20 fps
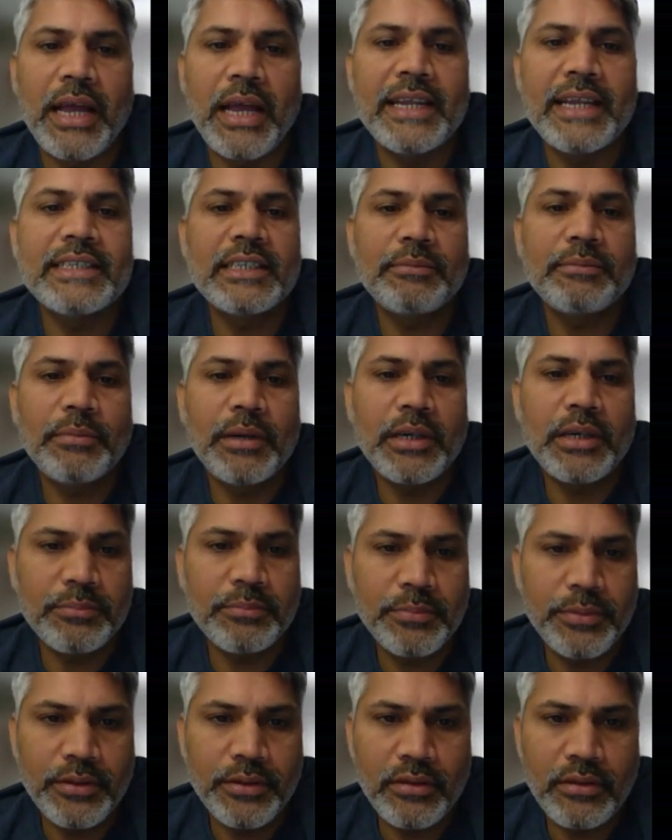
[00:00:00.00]
managing
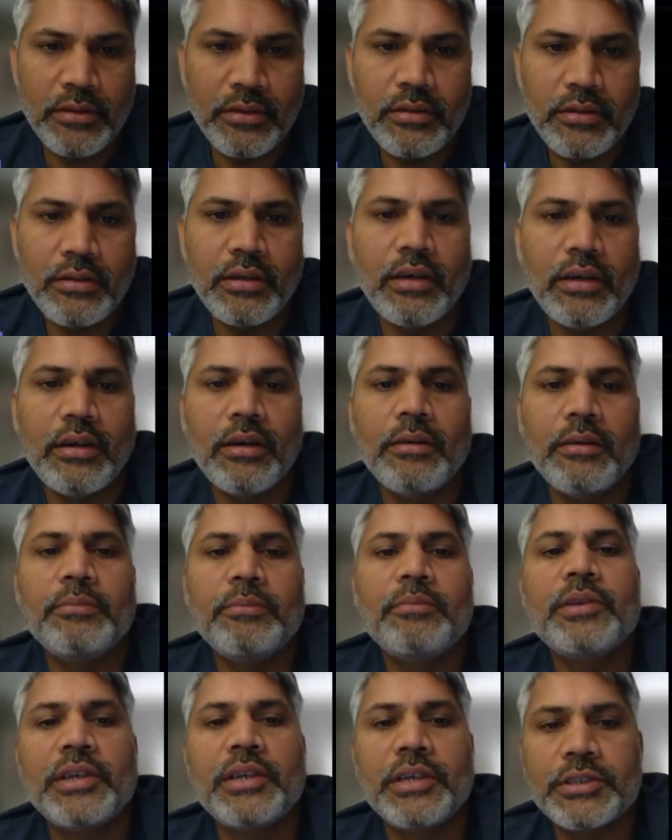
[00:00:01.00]
multiple
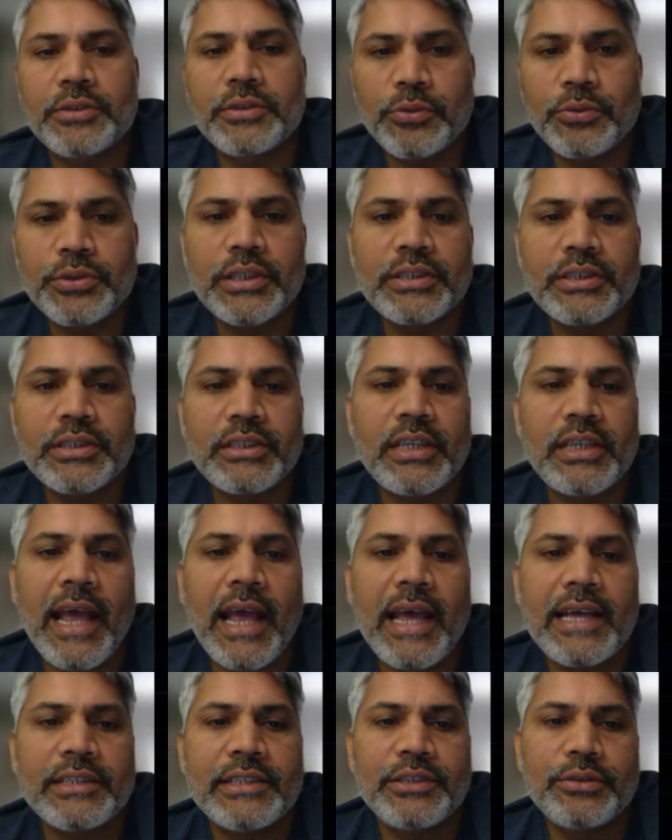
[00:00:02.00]
resources
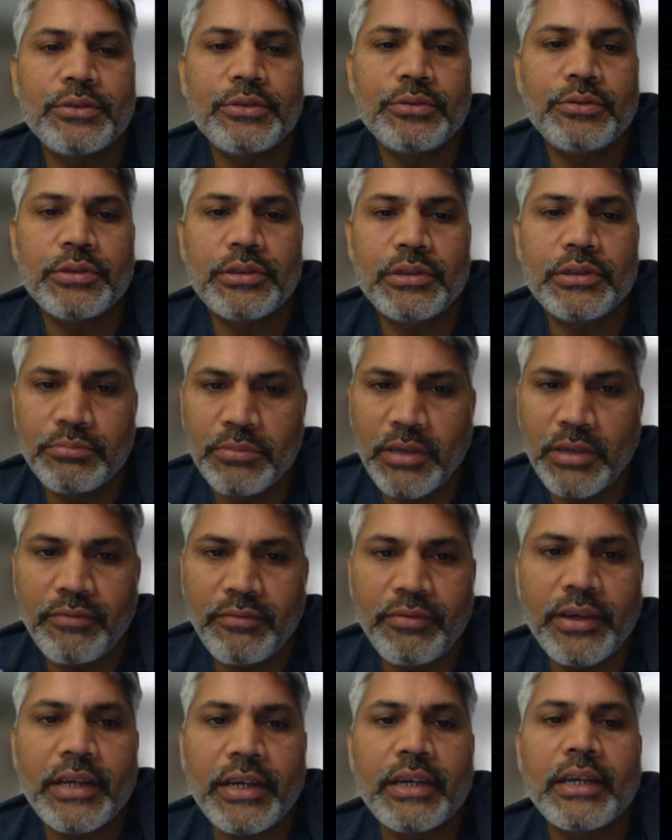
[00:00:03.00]
in the Azure,
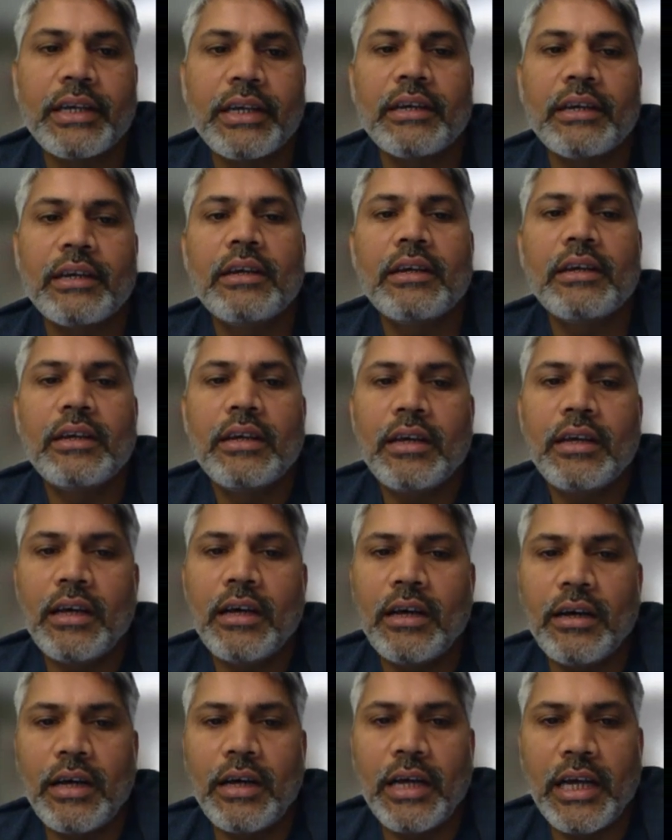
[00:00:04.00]
configuring
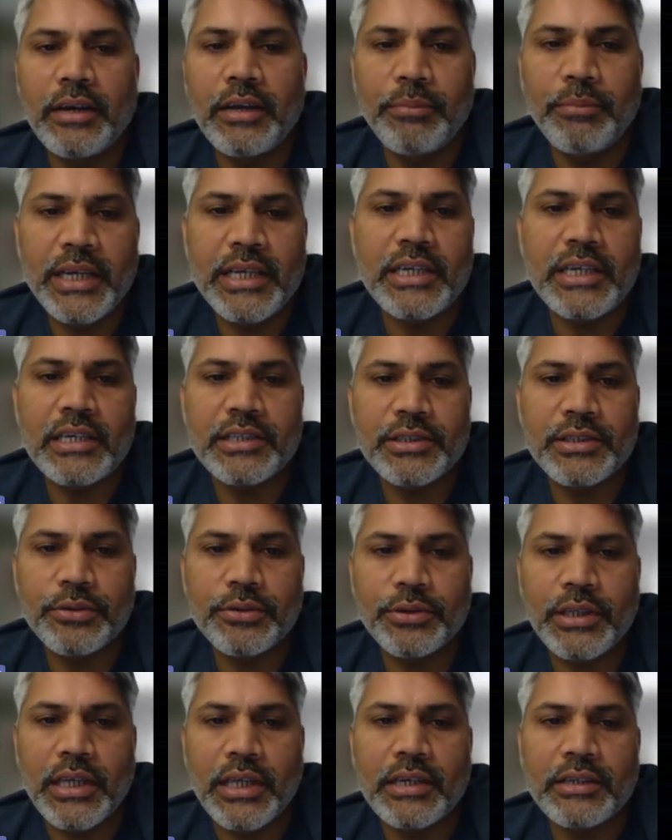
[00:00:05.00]
and
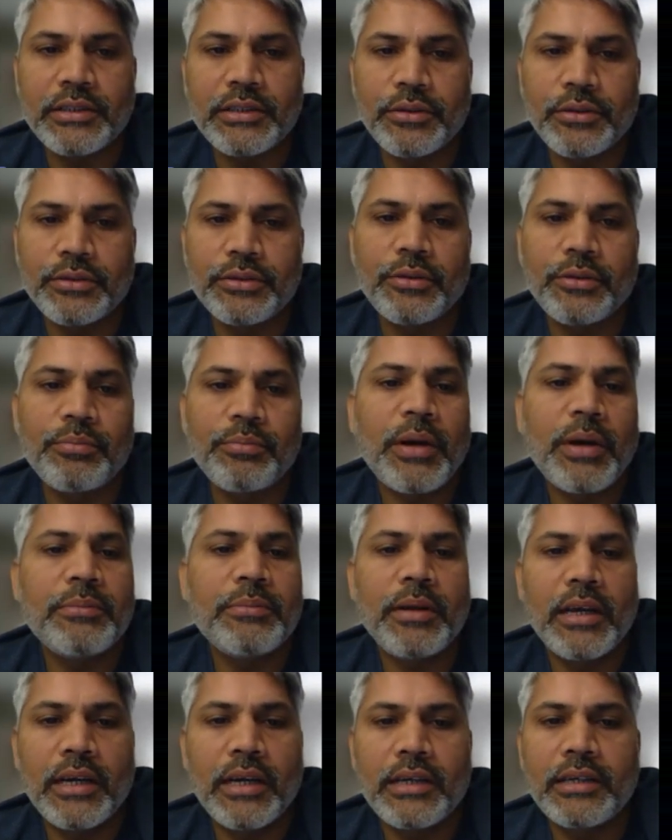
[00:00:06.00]
making sure that
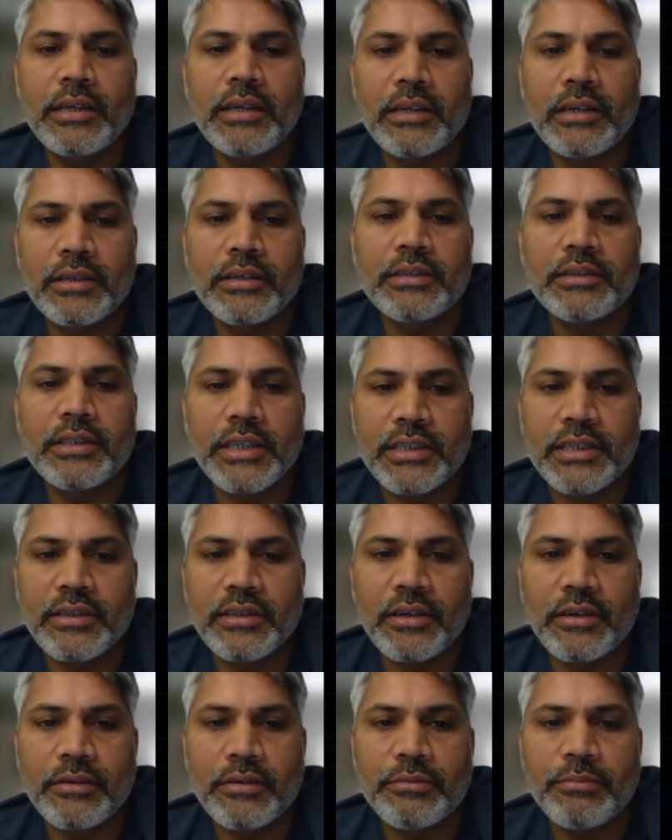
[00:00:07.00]
your pipeline and other
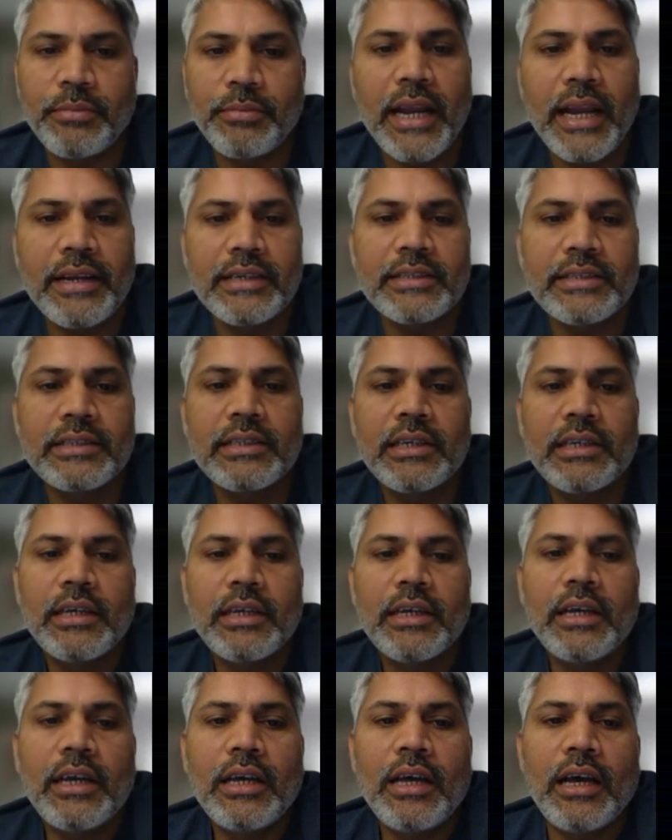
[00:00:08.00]
things are
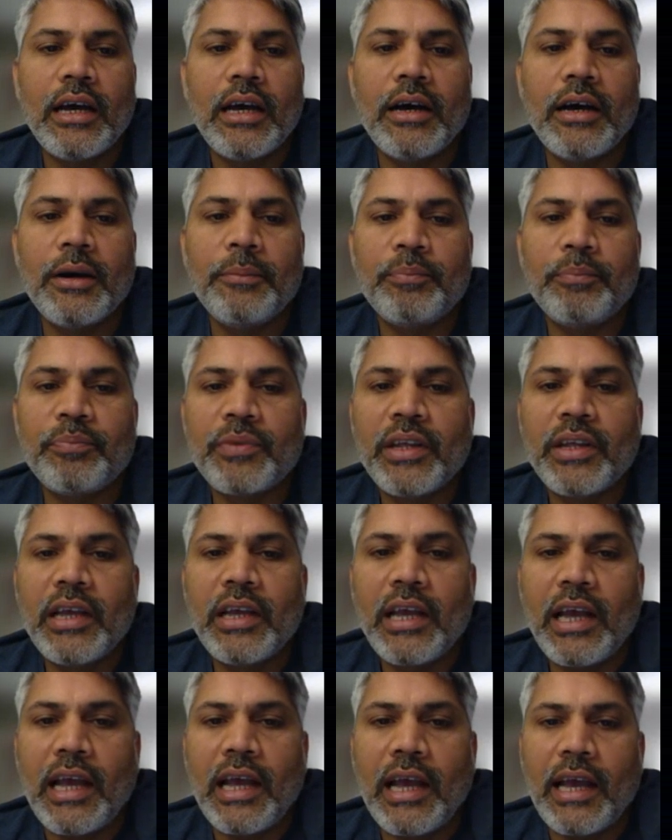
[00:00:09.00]
managed,
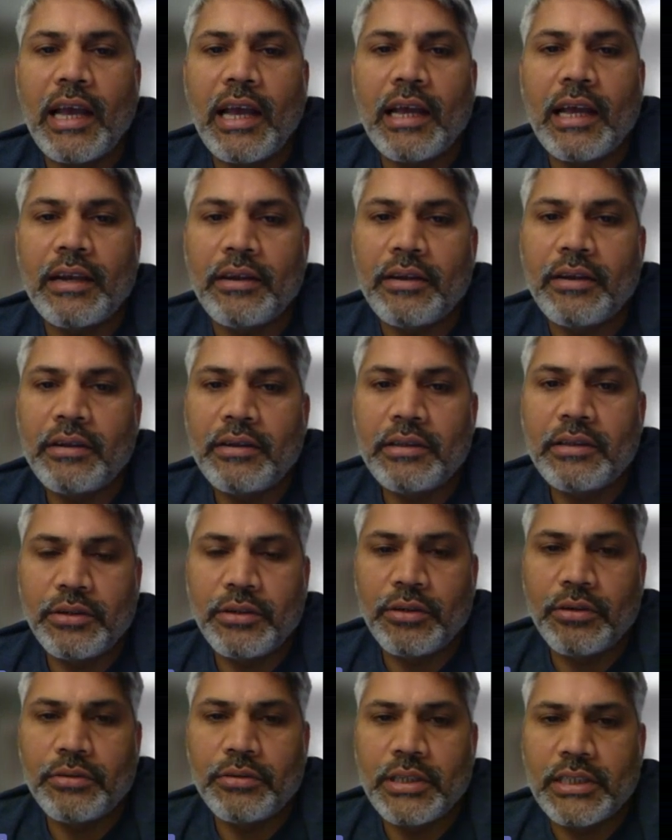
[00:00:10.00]
and
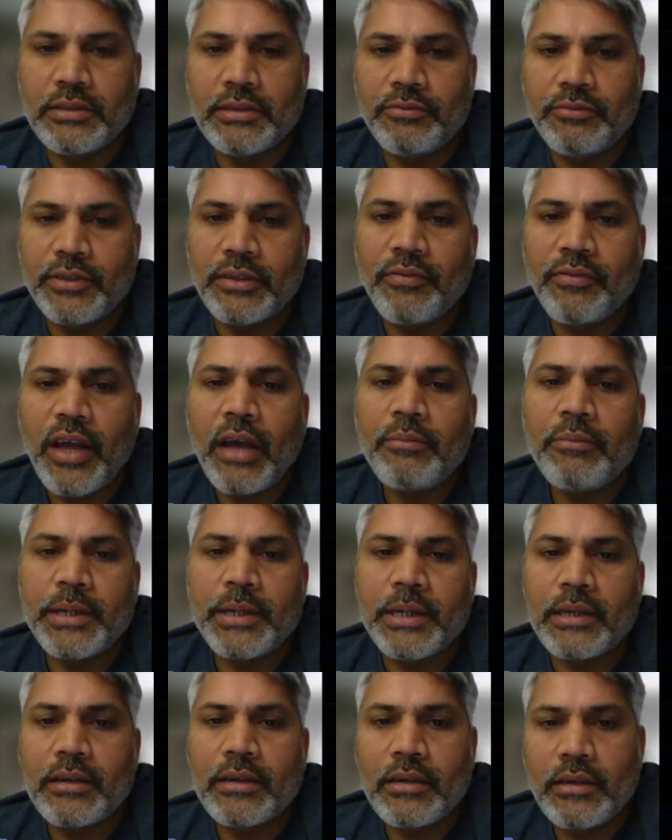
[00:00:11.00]
with the
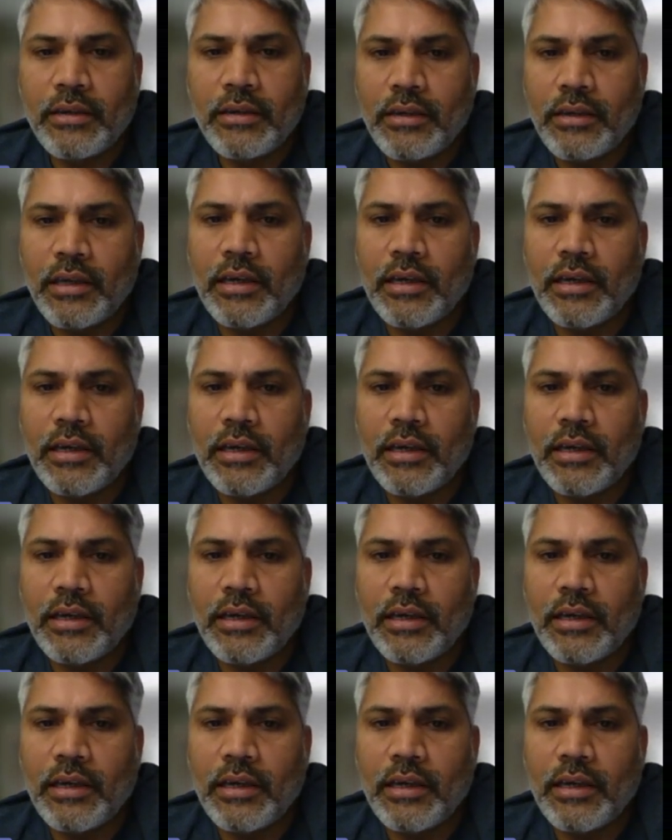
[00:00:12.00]
Fabric